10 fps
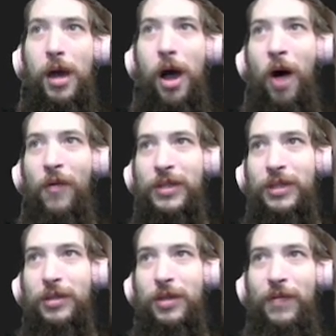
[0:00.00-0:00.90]

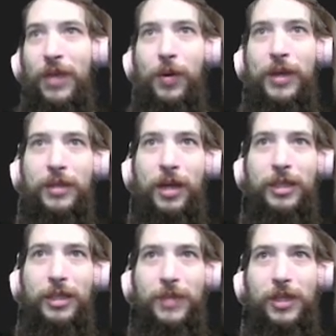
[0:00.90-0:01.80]
Officers of the U.S.
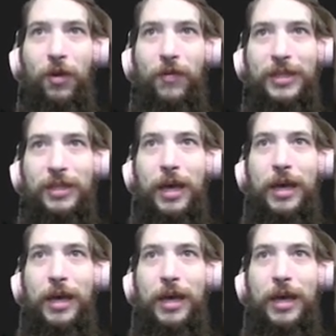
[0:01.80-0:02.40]
Customs Service